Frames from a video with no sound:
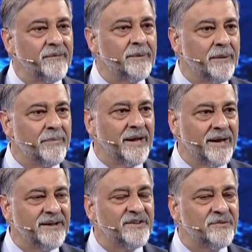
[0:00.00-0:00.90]
of
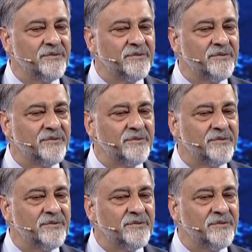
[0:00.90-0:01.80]
India's most amazing
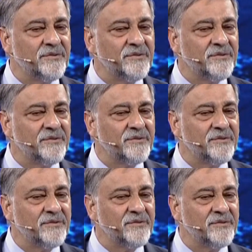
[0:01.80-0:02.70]
entrepreneurs to put
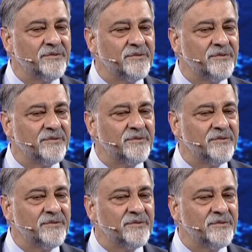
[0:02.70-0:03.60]
together
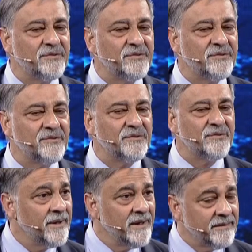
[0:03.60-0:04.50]
a
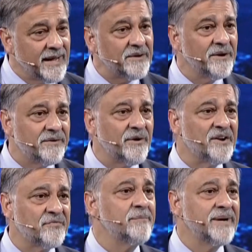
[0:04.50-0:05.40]
startup that could
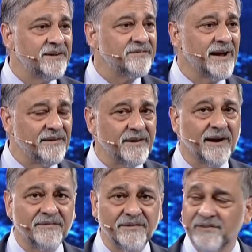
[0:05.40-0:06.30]
transform India's cancer
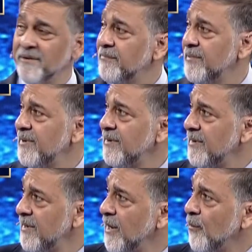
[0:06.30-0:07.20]
care system.
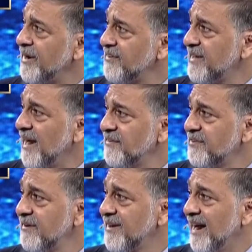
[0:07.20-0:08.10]
What is
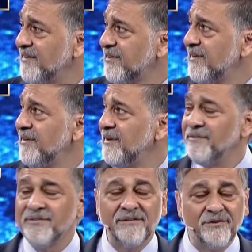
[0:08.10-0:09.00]
cancer? Cancer
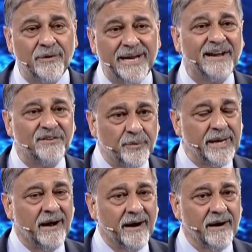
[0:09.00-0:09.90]
is as unique as
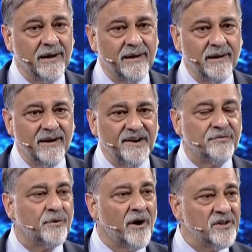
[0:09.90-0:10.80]
we are.
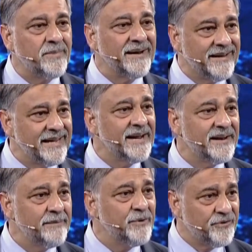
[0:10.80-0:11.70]
It's caused by
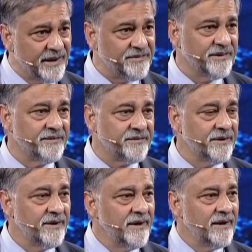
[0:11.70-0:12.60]
DNA mutations.